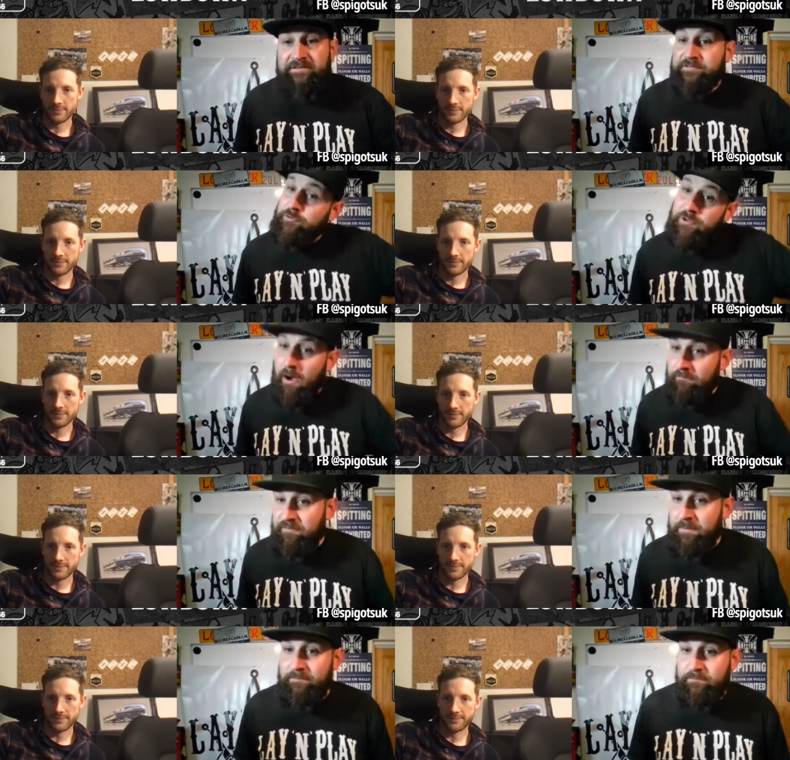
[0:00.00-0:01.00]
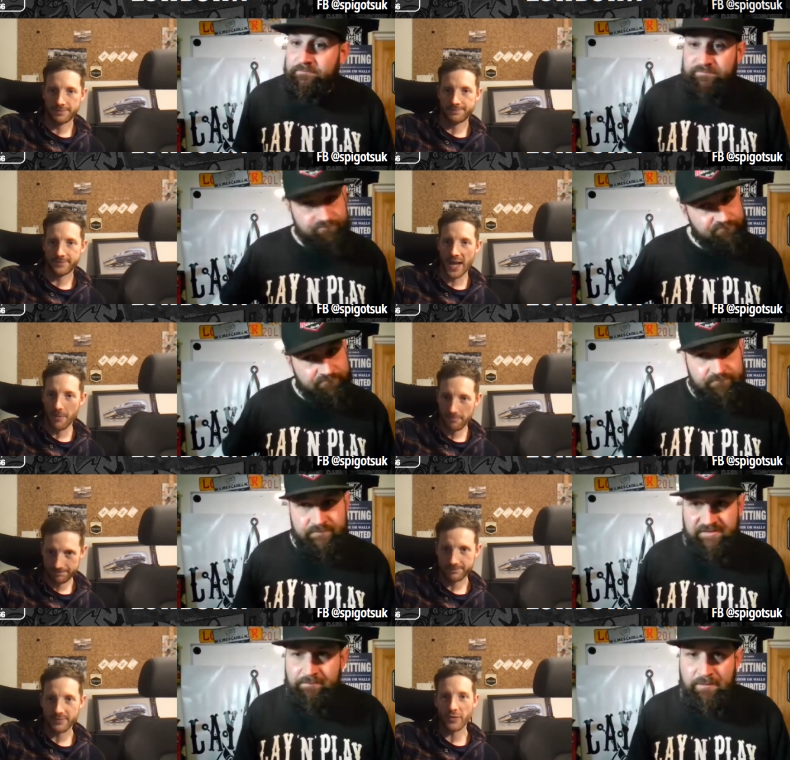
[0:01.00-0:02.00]
Speaker 1: I could have got them from him. Yeah,
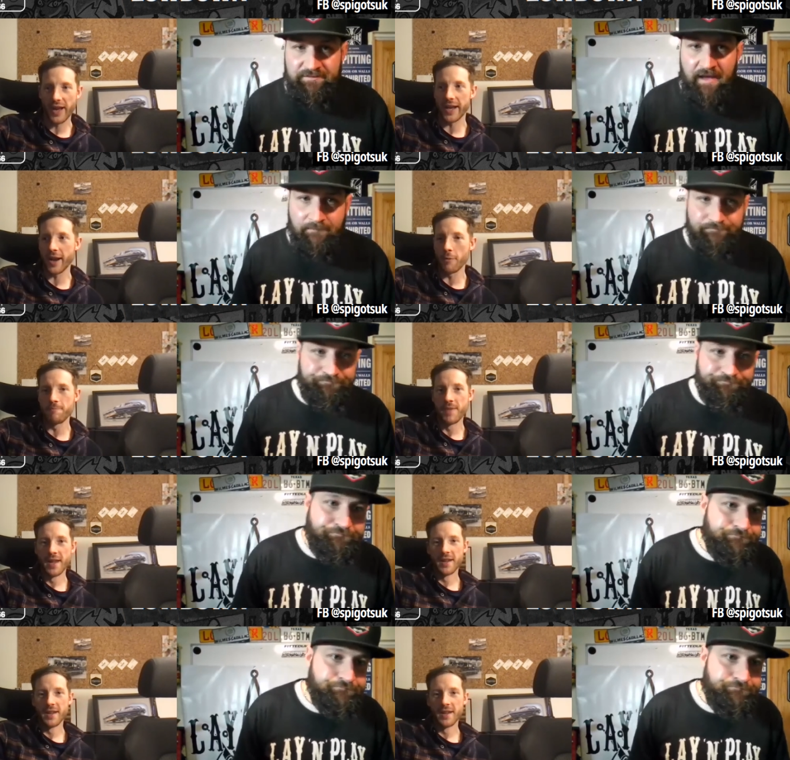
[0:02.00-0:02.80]
simple as that. There you go.